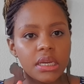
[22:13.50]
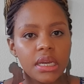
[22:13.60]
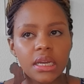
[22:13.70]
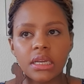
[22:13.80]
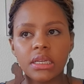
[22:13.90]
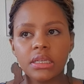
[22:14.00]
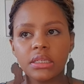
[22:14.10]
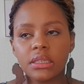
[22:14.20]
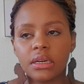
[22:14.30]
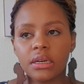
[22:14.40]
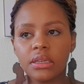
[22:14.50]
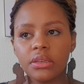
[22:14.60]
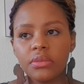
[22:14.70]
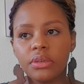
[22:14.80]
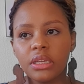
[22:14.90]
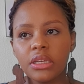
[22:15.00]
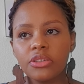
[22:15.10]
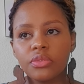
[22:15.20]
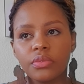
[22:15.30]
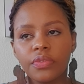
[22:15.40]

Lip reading: And you need to,